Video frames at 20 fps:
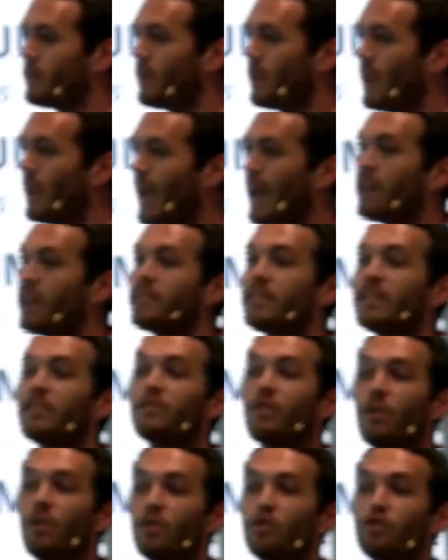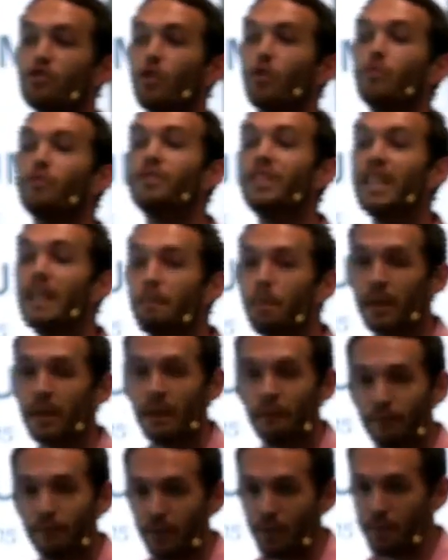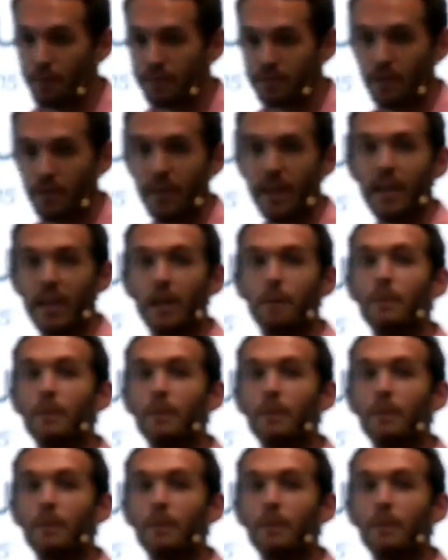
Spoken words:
and has exerted so deep an influence so that it can be